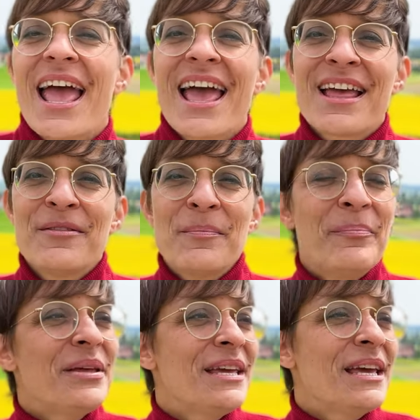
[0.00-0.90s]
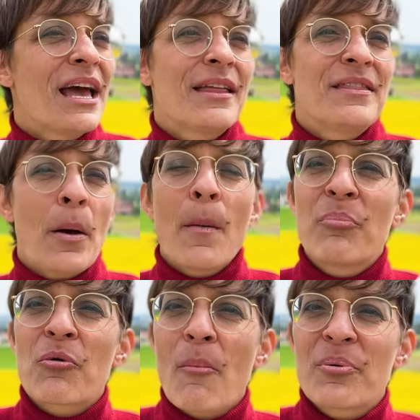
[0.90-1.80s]
and be a
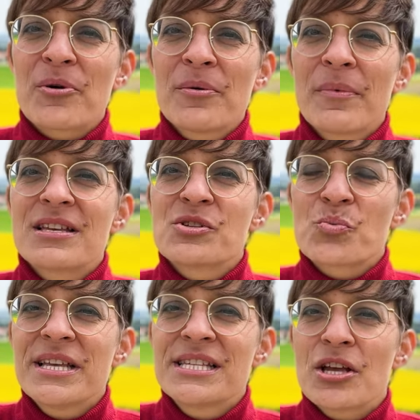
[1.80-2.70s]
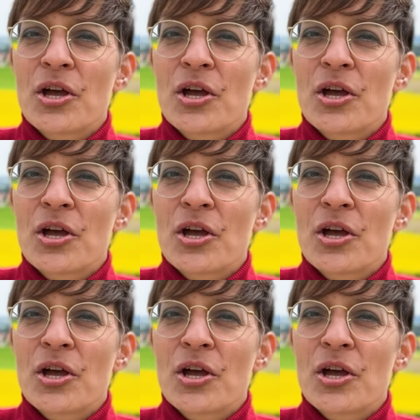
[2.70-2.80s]
proper Swiss